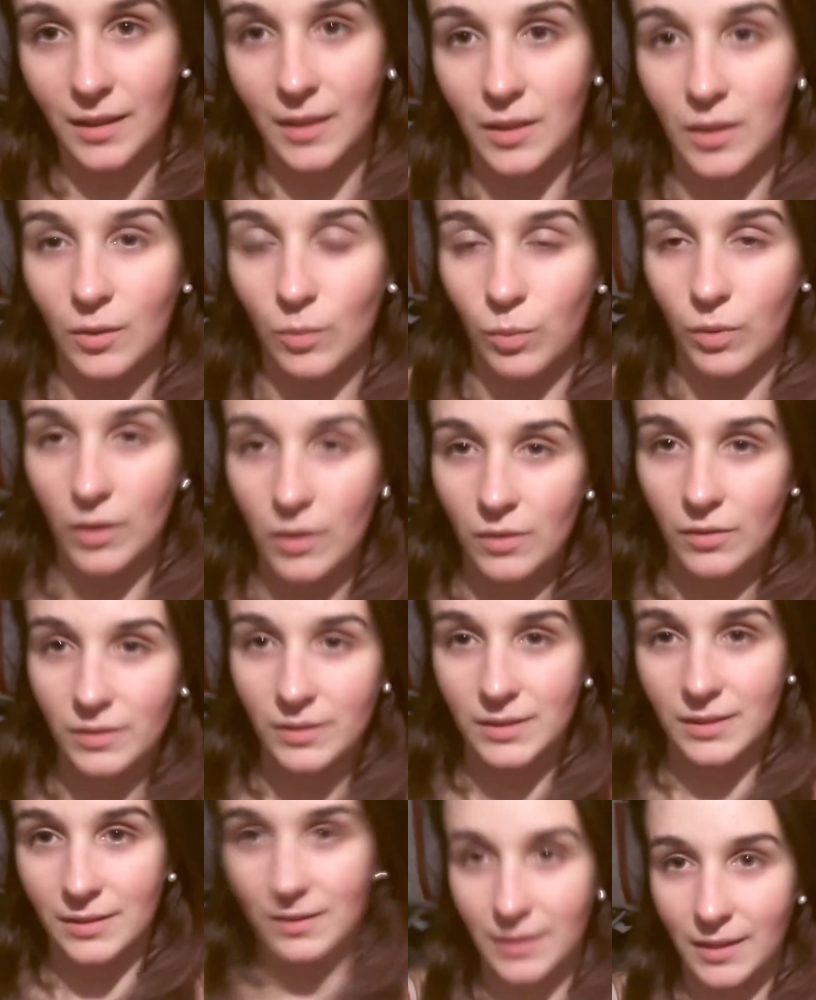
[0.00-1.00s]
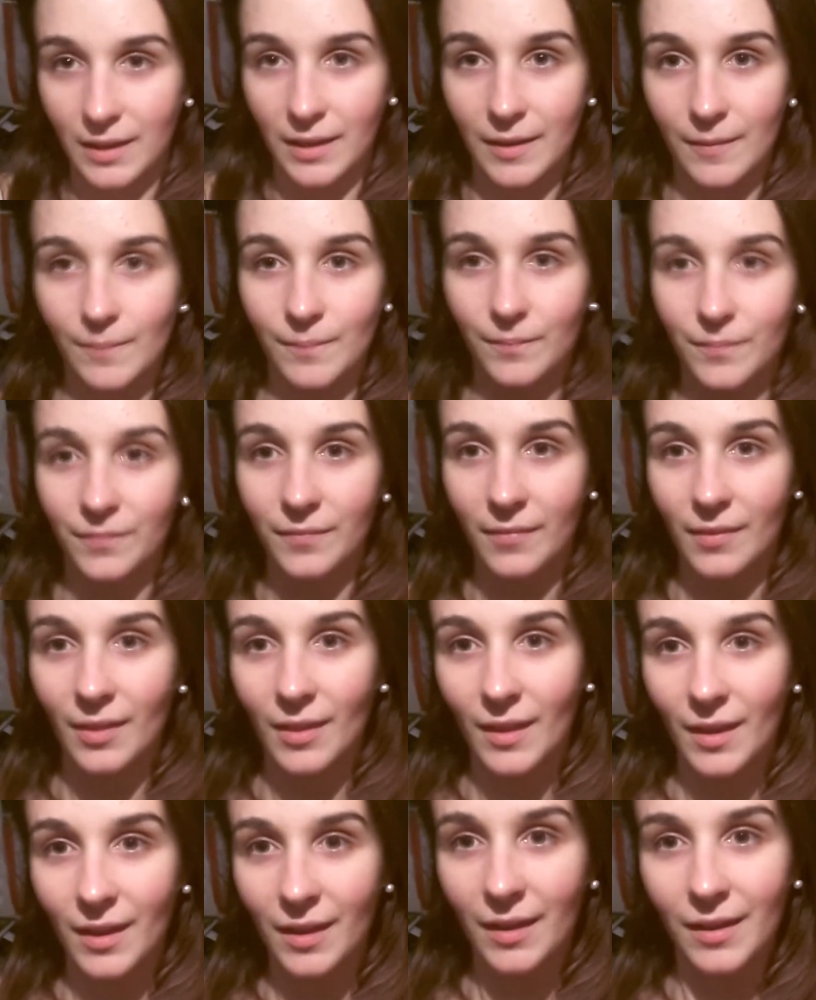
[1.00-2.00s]
the world is,
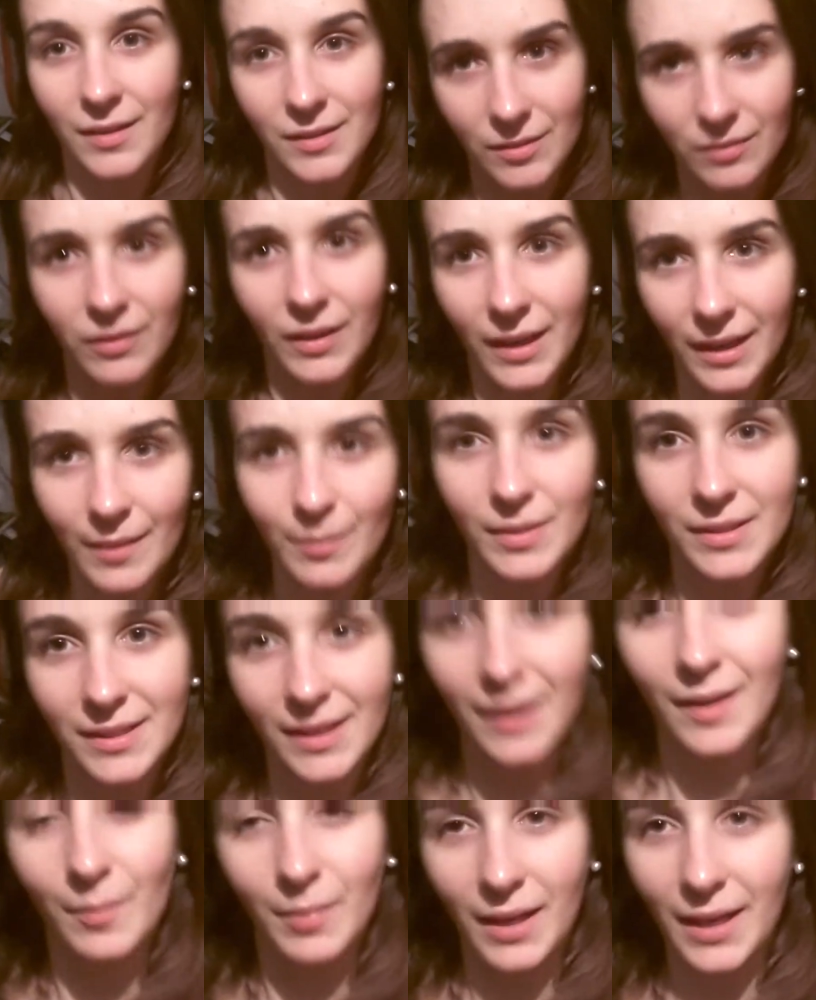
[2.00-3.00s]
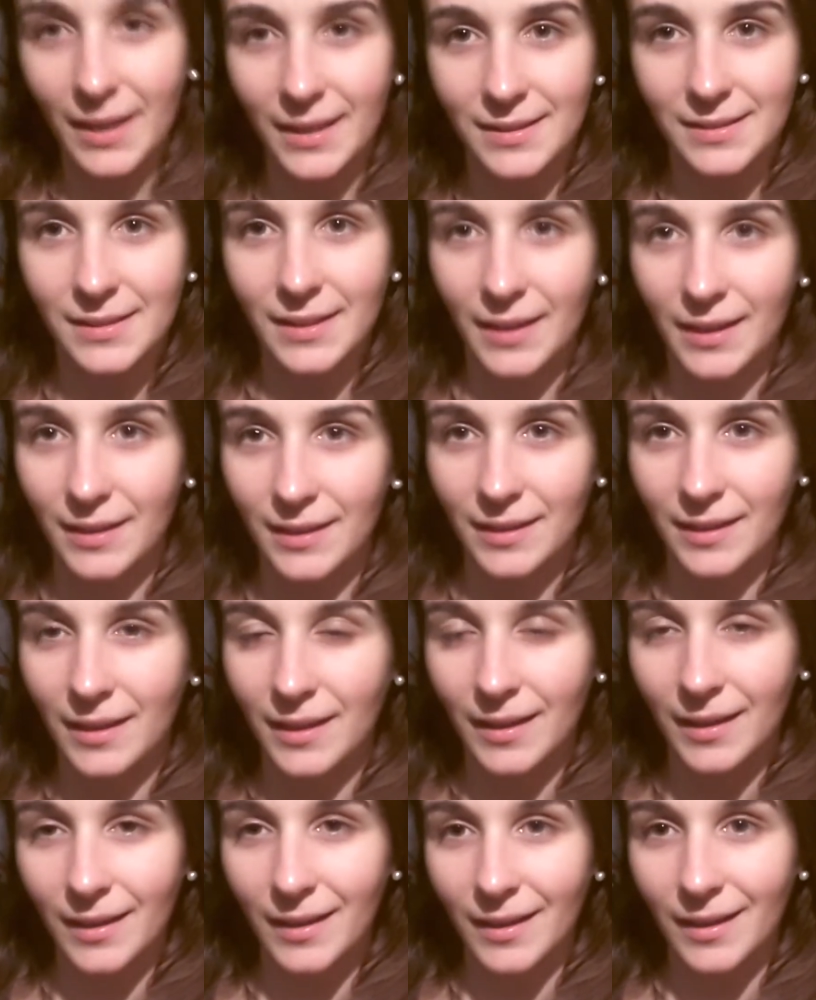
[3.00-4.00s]
it's a really bizarre place, and
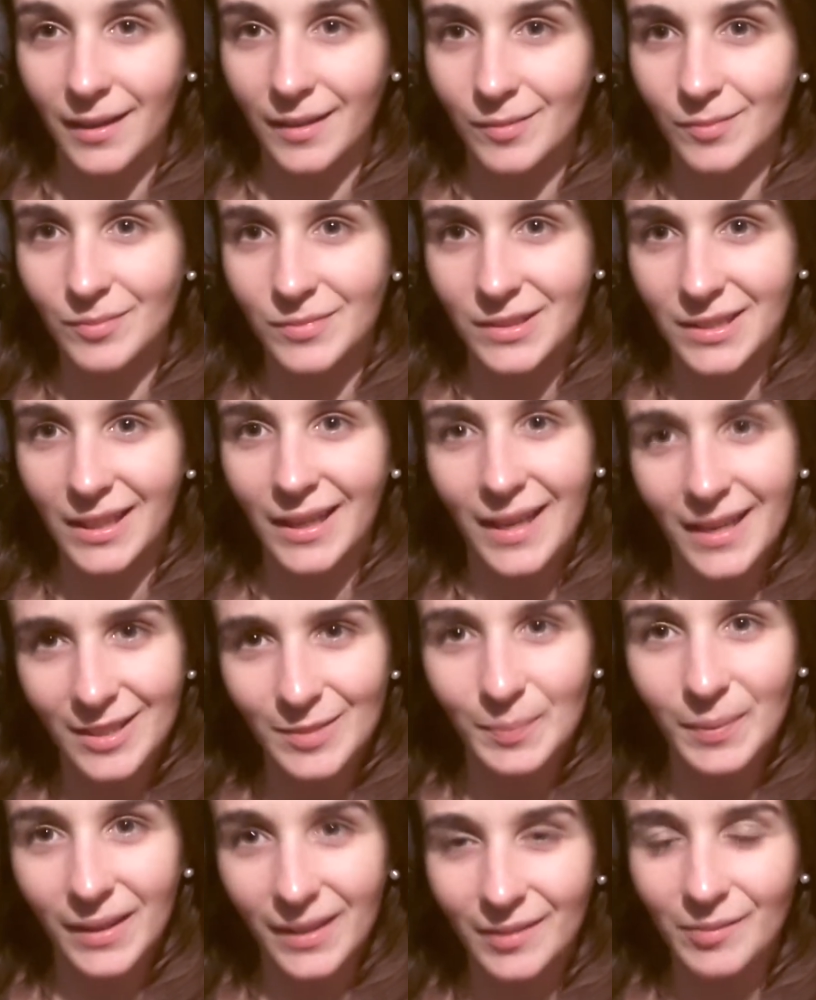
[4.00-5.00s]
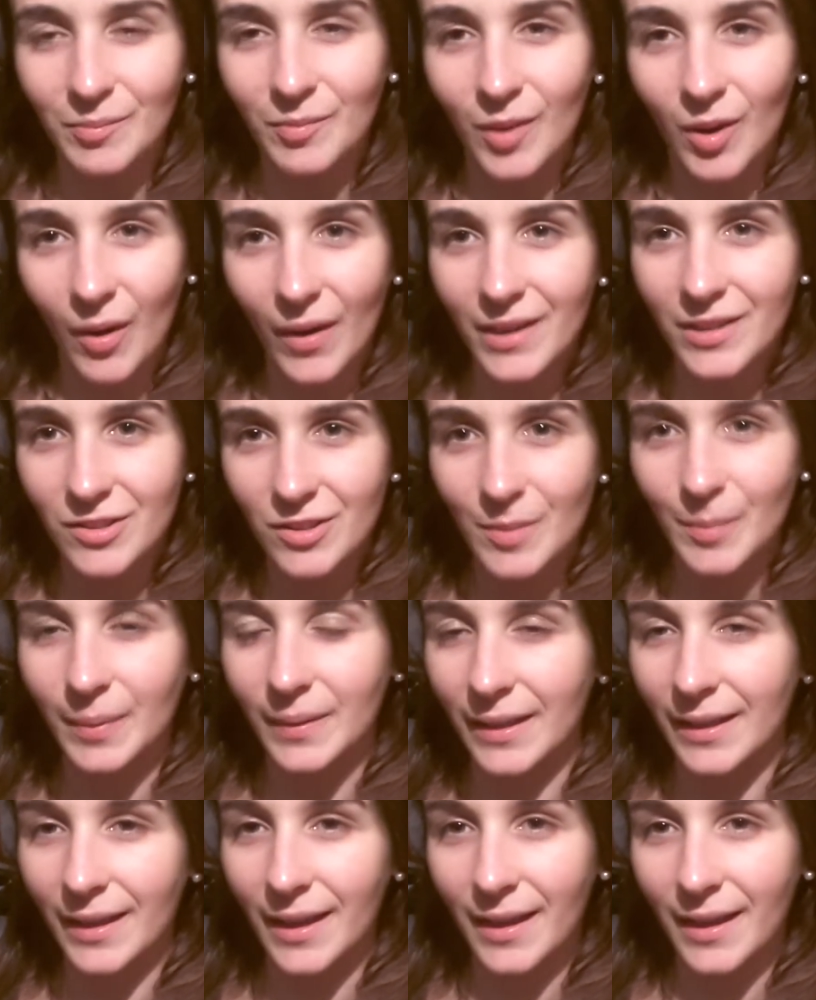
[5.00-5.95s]
today's been quite trippy,